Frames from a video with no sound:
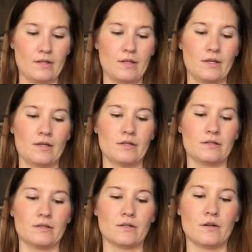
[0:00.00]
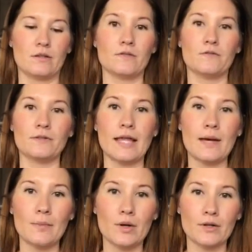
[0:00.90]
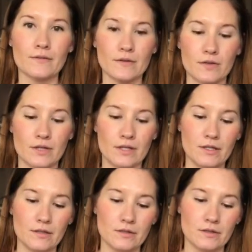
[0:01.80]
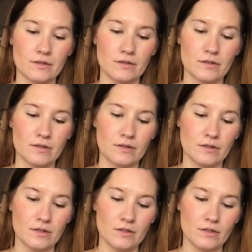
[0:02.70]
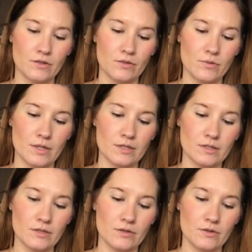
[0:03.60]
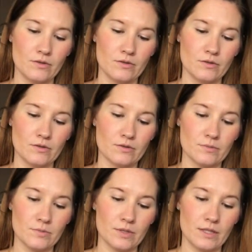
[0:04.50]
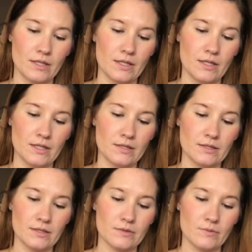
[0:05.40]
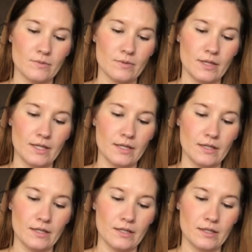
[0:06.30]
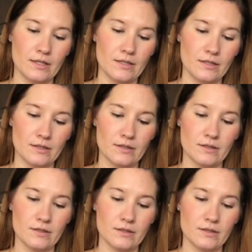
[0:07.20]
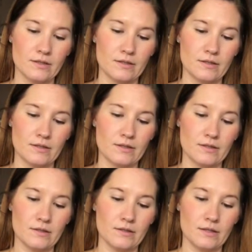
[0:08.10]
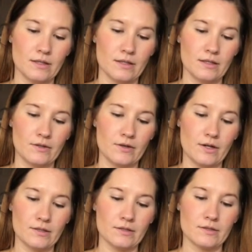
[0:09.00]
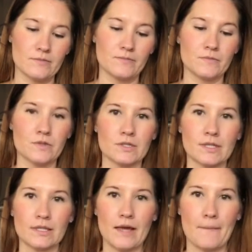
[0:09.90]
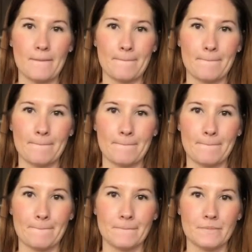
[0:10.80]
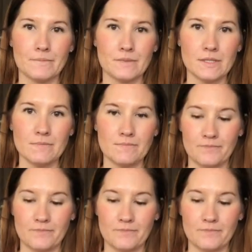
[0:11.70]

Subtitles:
And on the flat part of the cookie, you'll want to put a nice red line across, just like that. See?